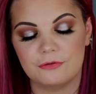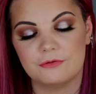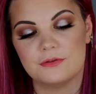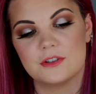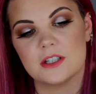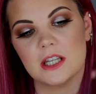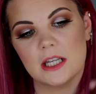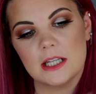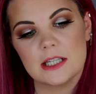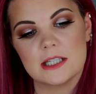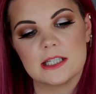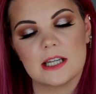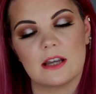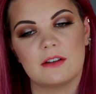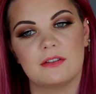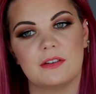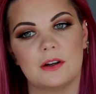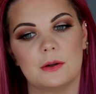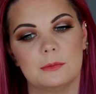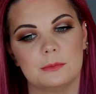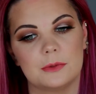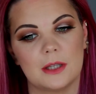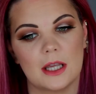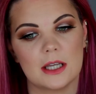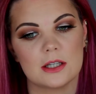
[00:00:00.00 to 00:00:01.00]
since I
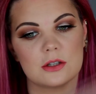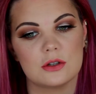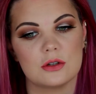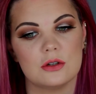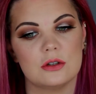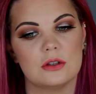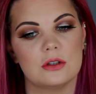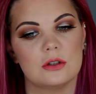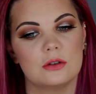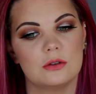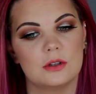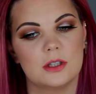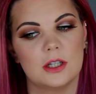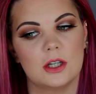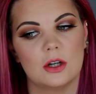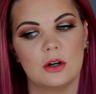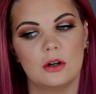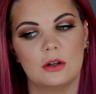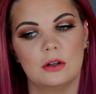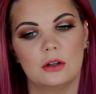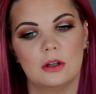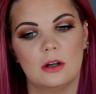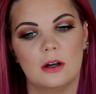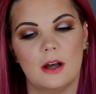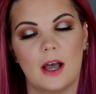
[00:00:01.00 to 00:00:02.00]
filmed this
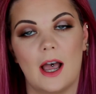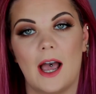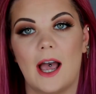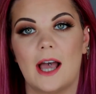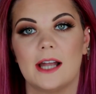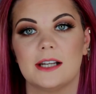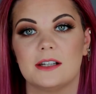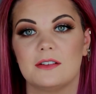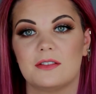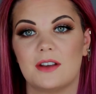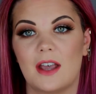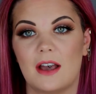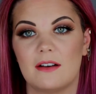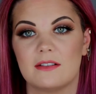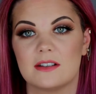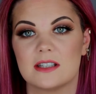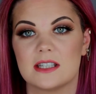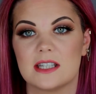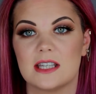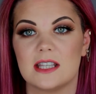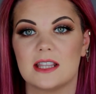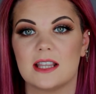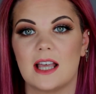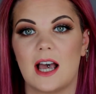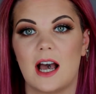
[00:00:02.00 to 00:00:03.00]
tutorial, and if you haven't
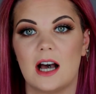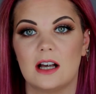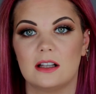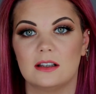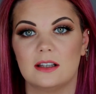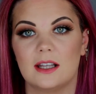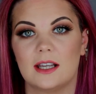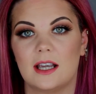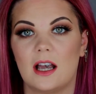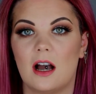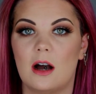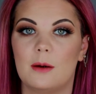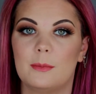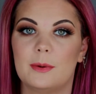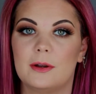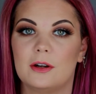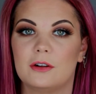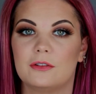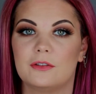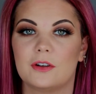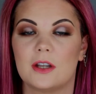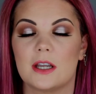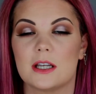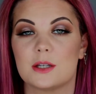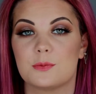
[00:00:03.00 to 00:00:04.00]
seen that, I'll link it up here
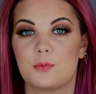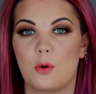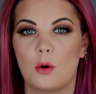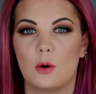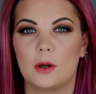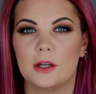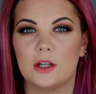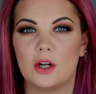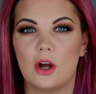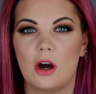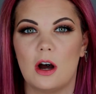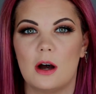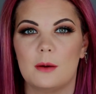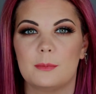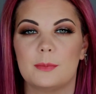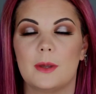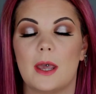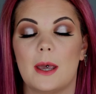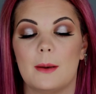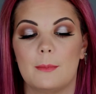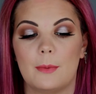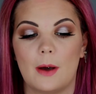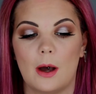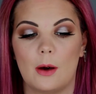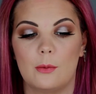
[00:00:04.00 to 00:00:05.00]
for you. It's probably not up
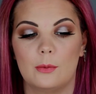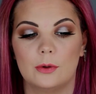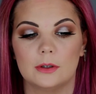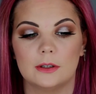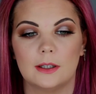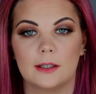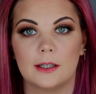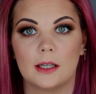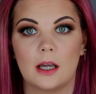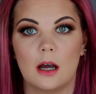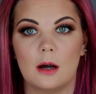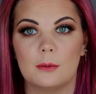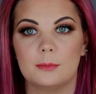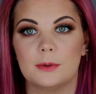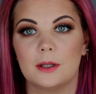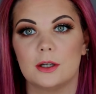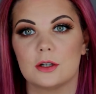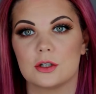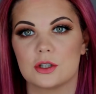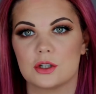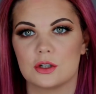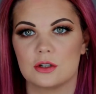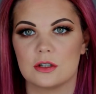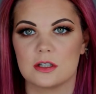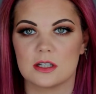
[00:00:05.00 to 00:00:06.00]
yet, but I will link it up there
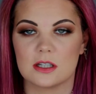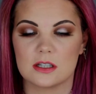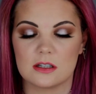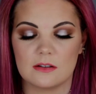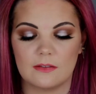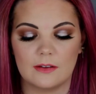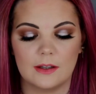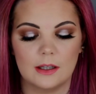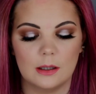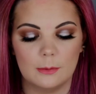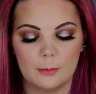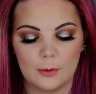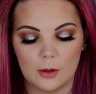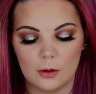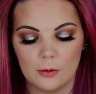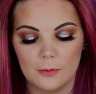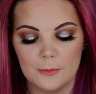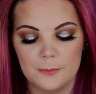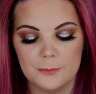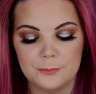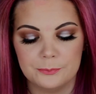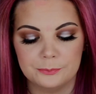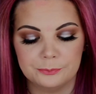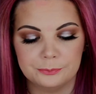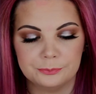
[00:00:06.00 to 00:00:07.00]
as soon as it's available.
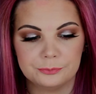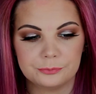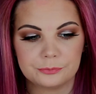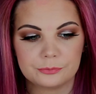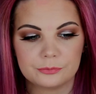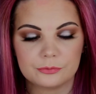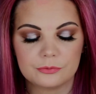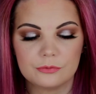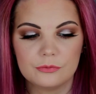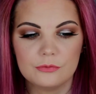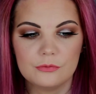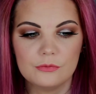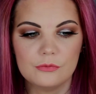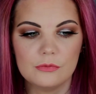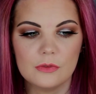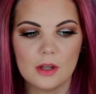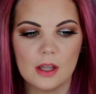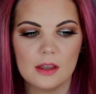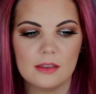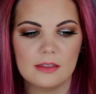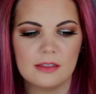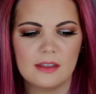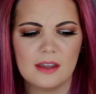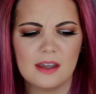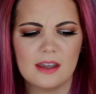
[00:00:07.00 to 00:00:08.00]

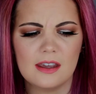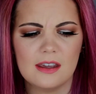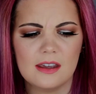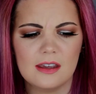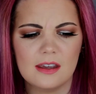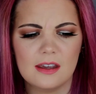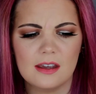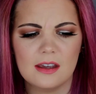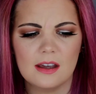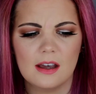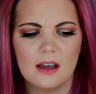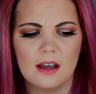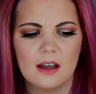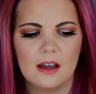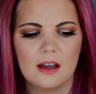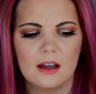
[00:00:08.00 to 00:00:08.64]
It's